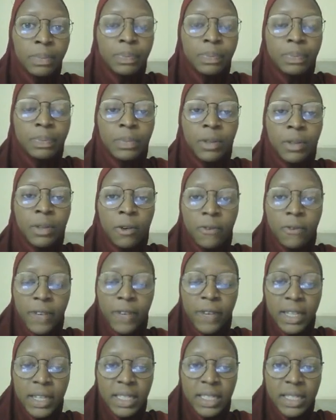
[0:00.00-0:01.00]
of
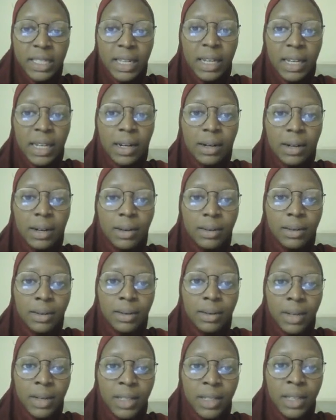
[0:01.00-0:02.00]
Excel
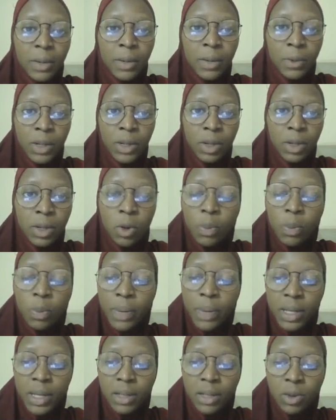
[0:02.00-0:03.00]
that I will open
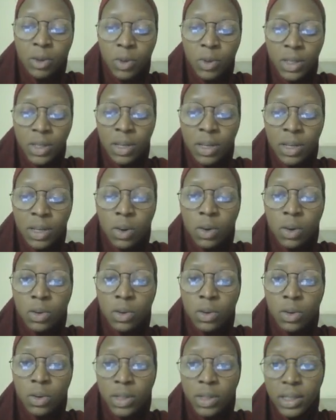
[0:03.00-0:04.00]
to see all those
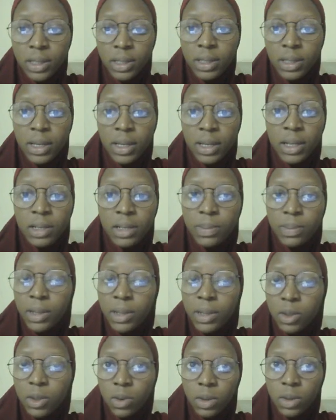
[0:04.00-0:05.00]
details based
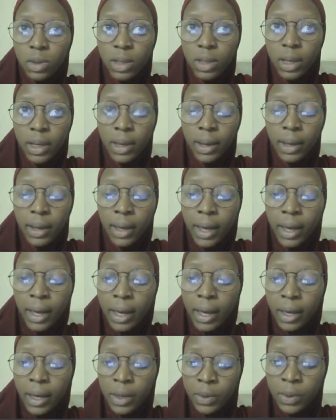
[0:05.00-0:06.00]
on the
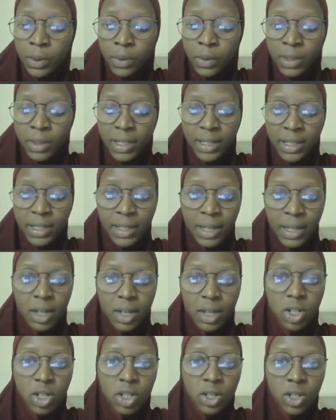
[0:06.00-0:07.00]
user
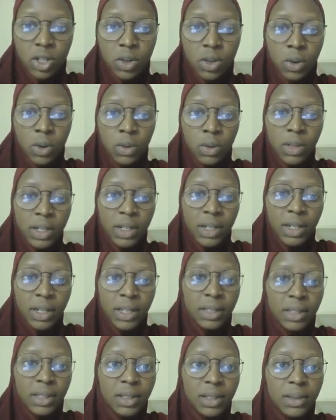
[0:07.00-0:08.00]
search or the
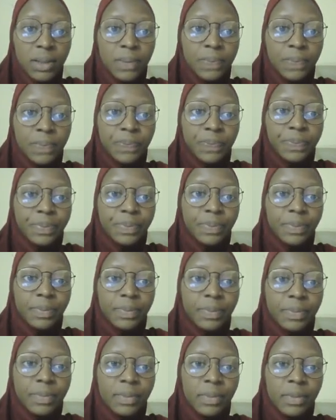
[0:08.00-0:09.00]
need.
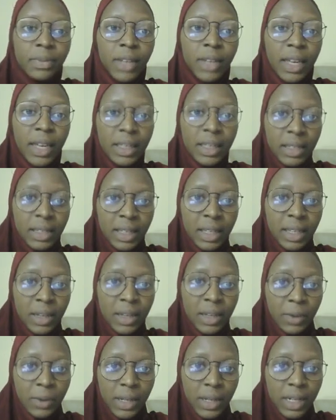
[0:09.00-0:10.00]
And here we are
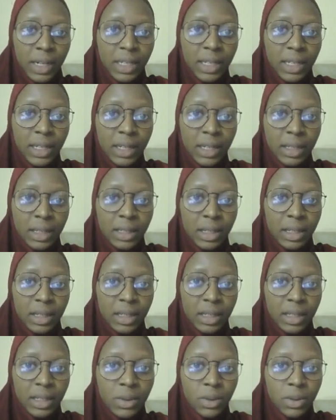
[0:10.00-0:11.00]
rendering the result
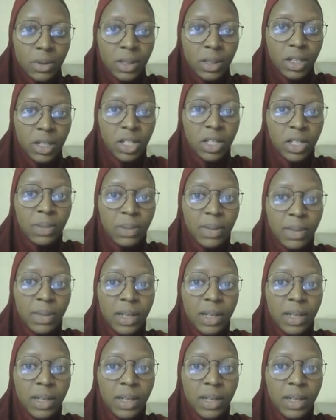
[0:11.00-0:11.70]
to the HTML